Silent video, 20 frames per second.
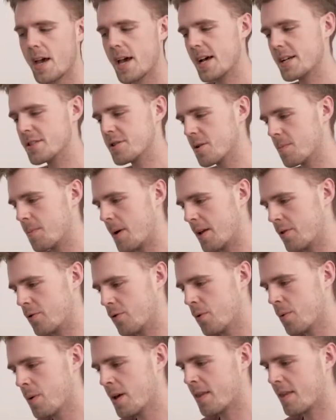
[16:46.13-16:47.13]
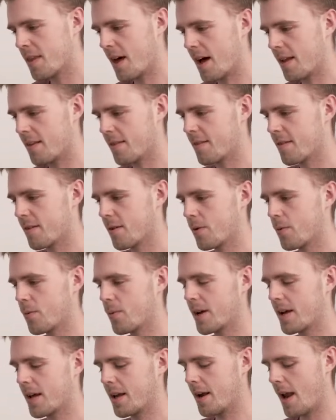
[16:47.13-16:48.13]
So by doing that,
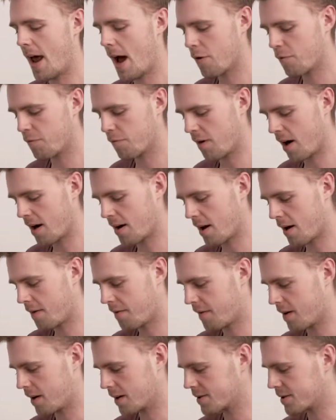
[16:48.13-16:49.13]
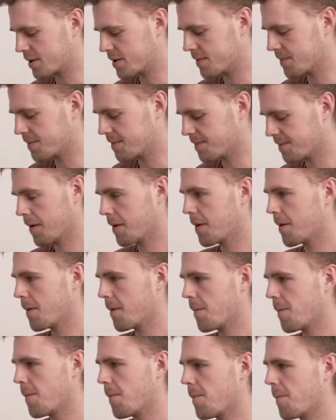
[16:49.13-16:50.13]
we can now run our function
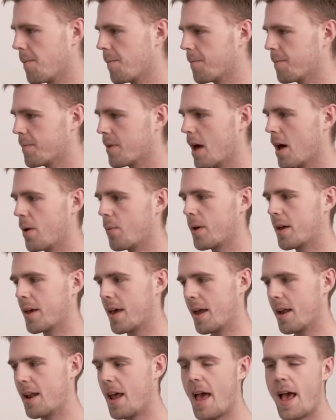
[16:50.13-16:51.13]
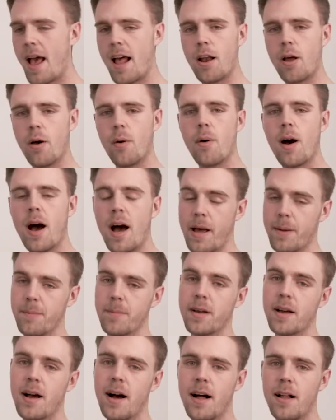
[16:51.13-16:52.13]
and we get hello,
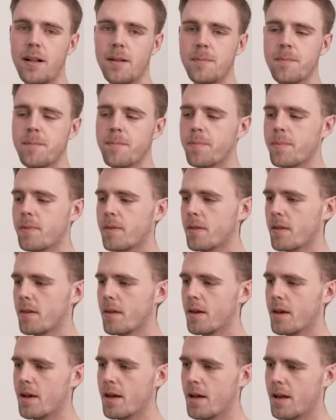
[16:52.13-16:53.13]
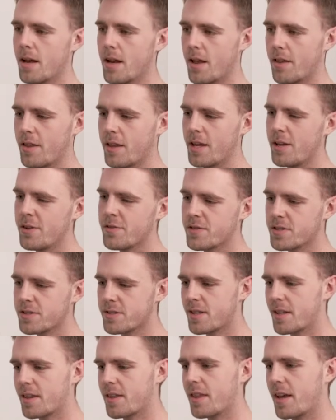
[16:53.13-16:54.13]
I'm Carl. Now the
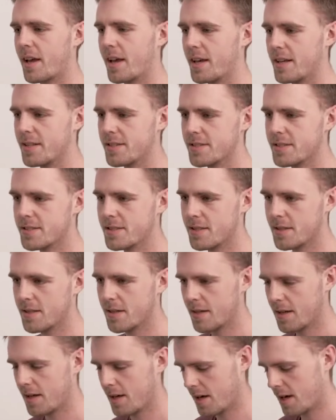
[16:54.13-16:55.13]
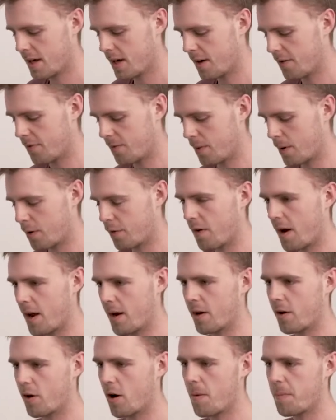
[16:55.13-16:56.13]
interesting thing is, if we create
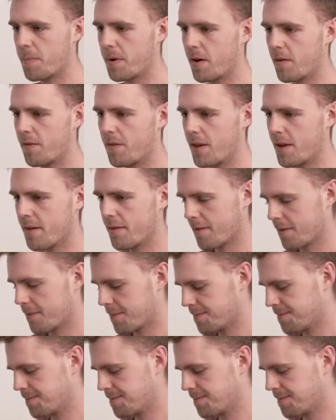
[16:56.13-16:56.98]
a copy of this